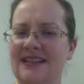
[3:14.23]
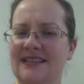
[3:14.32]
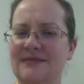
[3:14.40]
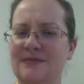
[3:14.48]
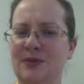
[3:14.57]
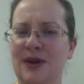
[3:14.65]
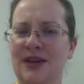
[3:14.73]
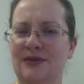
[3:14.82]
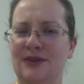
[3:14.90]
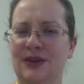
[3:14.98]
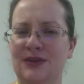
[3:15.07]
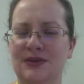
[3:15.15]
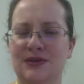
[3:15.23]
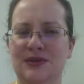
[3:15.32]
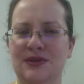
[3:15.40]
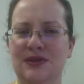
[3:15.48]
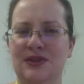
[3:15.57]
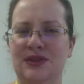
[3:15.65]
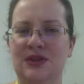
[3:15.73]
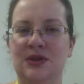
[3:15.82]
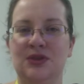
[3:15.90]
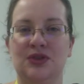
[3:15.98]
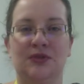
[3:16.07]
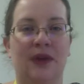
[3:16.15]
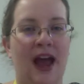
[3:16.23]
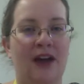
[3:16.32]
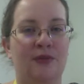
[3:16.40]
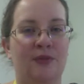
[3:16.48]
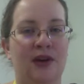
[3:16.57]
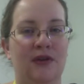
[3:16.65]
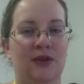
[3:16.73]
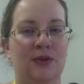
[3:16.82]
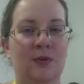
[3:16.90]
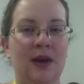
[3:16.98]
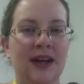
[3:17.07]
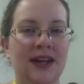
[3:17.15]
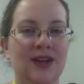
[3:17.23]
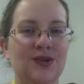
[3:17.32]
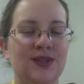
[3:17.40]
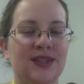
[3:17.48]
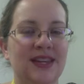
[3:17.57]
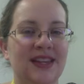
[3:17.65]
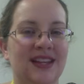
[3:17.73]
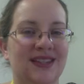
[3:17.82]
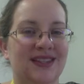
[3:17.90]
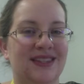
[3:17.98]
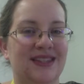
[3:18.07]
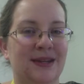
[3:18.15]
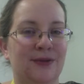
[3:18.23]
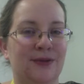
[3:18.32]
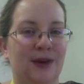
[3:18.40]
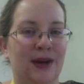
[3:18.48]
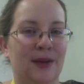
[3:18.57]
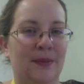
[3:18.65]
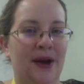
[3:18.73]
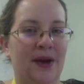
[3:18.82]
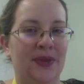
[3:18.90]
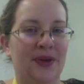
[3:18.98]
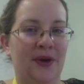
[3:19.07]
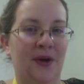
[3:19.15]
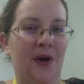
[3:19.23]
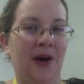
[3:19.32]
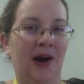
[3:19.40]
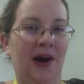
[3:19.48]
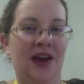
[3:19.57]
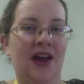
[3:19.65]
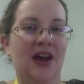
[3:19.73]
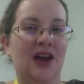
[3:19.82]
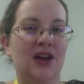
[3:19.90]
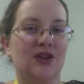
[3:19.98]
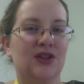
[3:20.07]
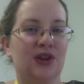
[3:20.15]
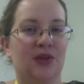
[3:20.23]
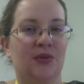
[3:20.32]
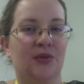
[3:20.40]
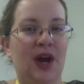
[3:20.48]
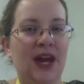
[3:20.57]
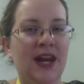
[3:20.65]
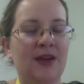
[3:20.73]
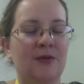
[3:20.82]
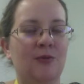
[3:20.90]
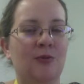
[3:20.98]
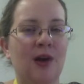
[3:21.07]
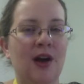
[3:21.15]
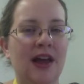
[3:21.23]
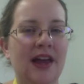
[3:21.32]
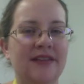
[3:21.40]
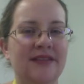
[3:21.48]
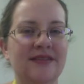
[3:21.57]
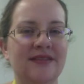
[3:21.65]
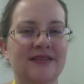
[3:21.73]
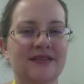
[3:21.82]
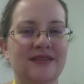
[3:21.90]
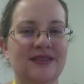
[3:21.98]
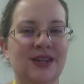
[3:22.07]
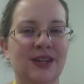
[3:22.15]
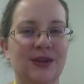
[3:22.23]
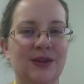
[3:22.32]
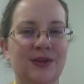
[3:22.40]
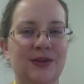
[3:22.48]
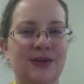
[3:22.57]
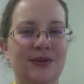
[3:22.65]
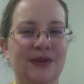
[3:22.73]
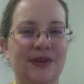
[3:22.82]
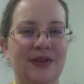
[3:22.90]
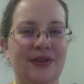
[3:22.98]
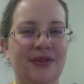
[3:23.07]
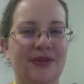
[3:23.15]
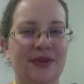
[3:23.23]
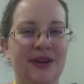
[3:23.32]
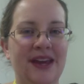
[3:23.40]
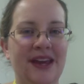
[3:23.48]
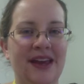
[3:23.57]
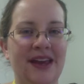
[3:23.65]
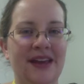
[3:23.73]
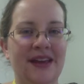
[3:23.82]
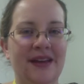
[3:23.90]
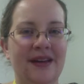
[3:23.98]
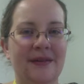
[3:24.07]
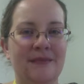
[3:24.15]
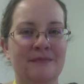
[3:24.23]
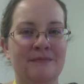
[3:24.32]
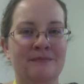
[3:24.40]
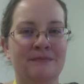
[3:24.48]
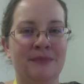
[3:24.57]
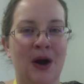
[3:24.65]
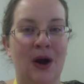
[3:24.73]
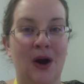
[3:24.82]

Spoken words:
point of views to giraffe point of view. What can you see that's different about the car? So ready, 1, 2, 3, pause.